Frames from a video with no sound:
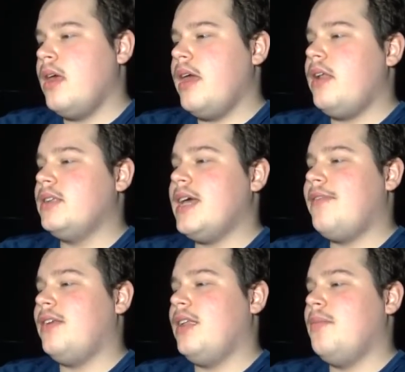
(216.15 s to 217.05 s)
It'll
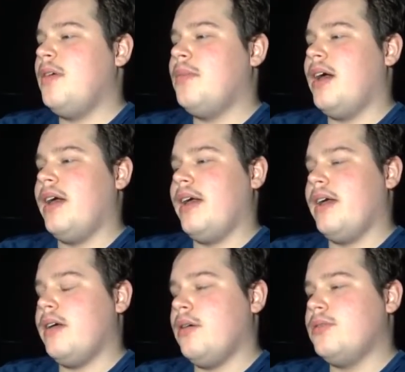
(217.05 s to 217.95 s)
definitely be my
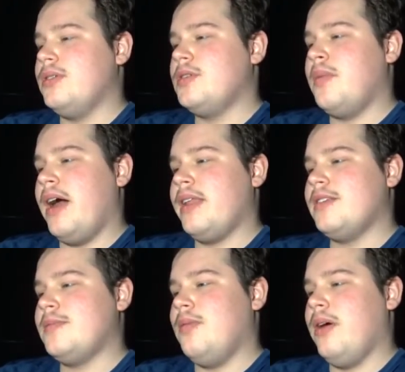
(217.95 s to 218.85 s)
go-to spot at
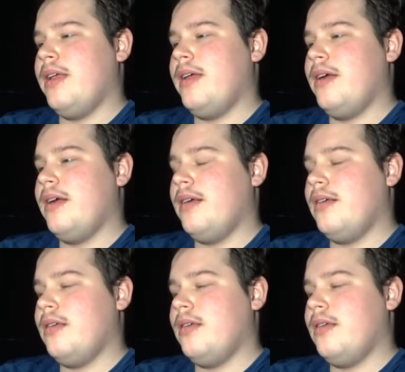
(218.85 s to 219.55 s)
this point here.